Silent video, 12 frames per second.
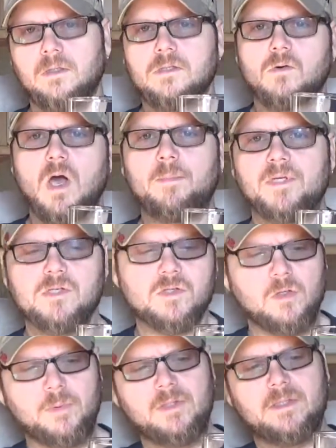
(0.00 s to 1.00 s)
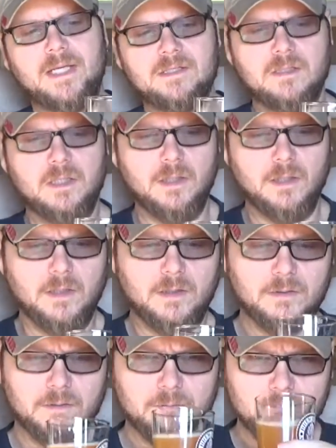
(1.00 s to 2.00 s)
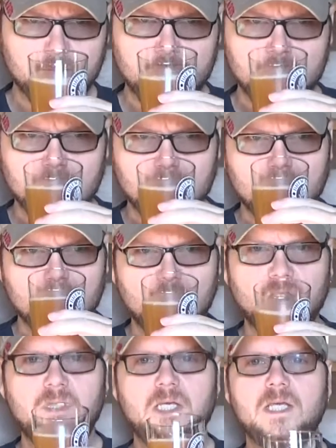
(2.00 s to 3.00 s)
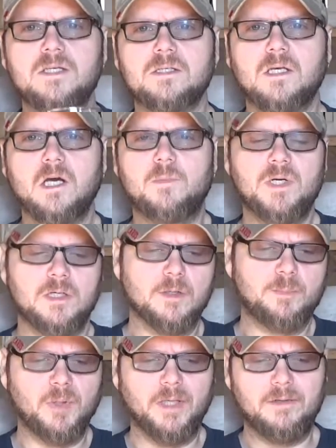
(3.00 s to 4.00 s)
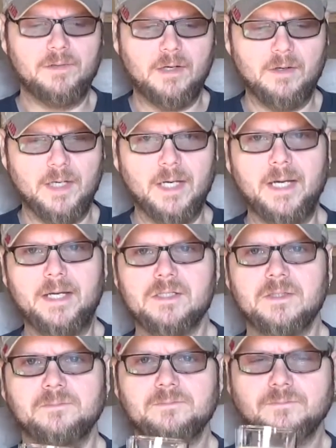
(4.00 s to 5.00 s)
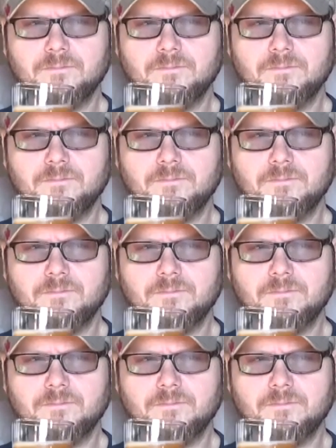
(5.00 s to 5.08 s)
So I'm assuming that's the yeast coming into play there, guys.